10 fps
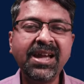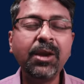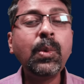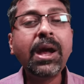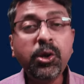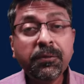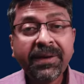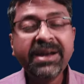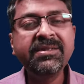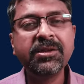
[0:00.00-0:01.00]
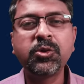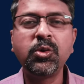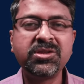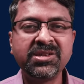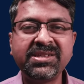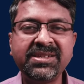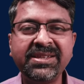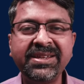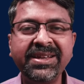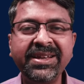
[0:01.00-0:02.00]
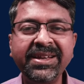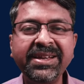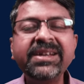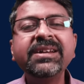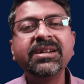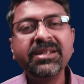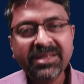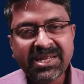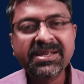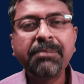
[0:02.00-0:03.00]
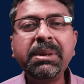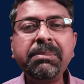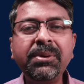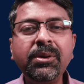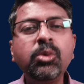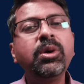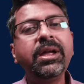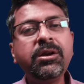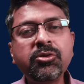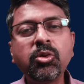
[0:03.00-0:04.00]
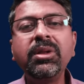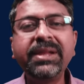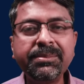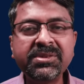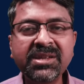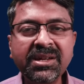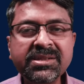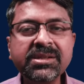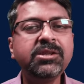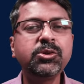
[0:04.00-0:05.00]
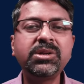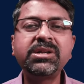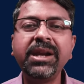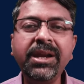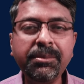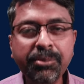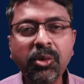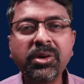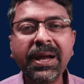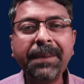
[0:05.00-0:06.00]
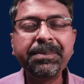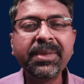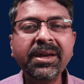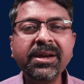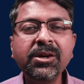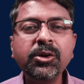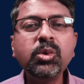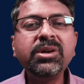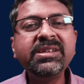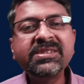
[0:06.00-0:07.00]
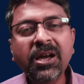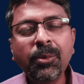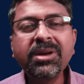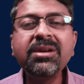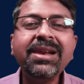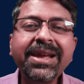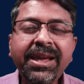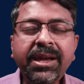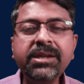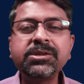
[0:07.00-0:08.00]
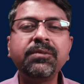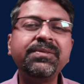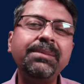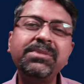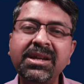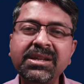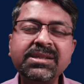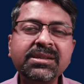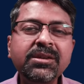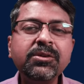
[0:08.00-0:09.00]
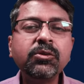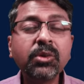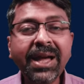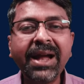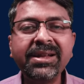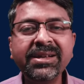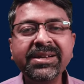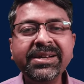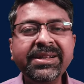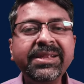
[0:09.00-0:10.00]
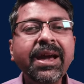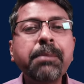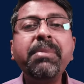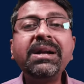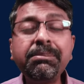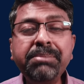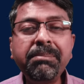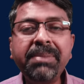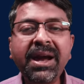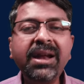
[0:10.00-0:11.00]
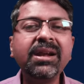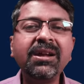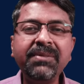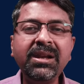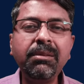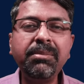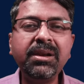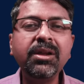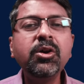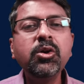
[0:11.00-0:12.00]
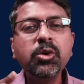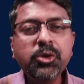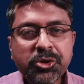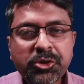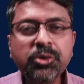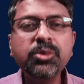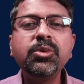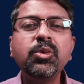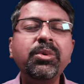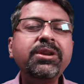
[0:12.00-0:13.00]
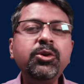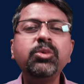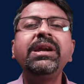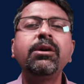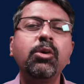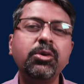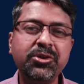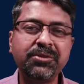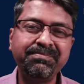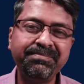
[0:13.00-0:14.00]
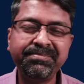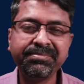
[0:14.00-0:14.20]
And where do you find such coaches? These are people who enroll themselves into a training program to discover layers of themselves so that they are better prepared and available to you when you need a coach.